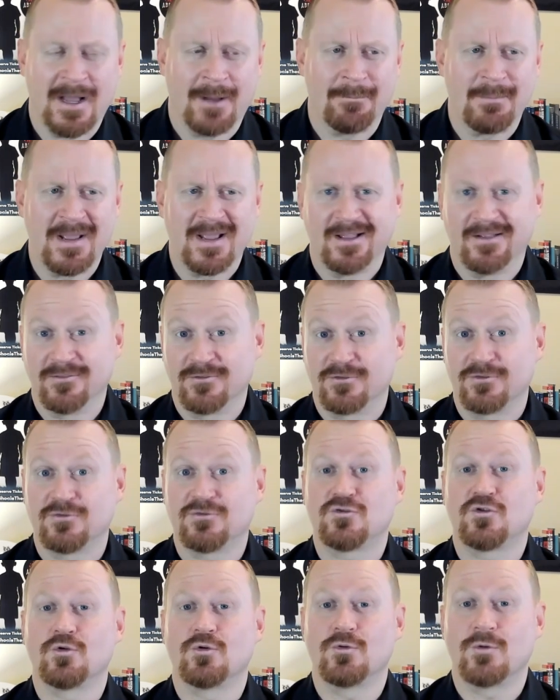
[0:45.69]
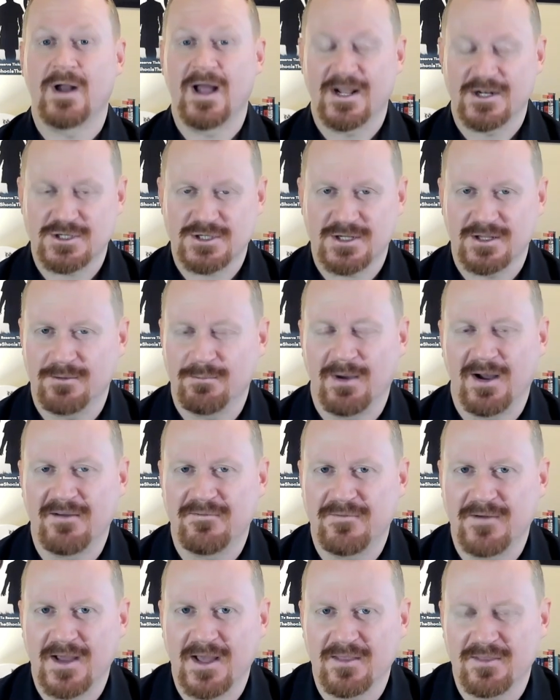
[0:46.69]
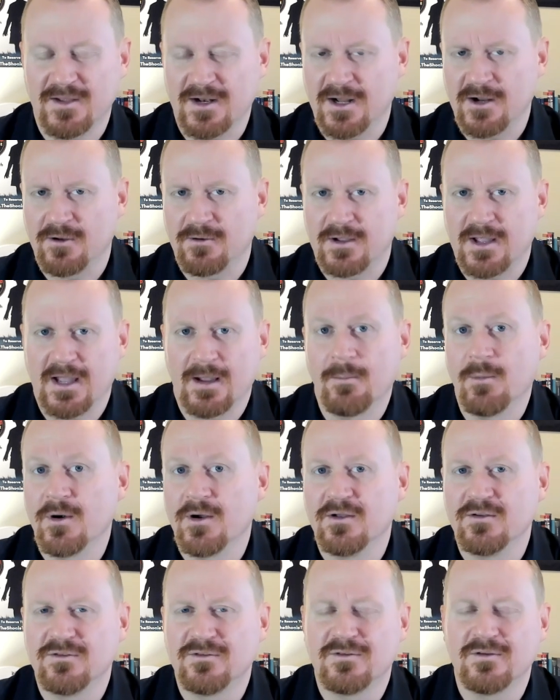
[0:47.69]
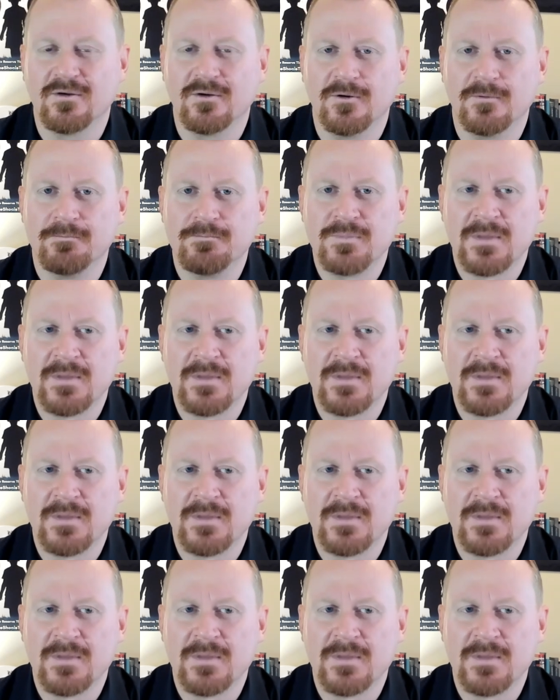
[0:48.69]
I'm being stretched in my faith, and I know Cameron is too.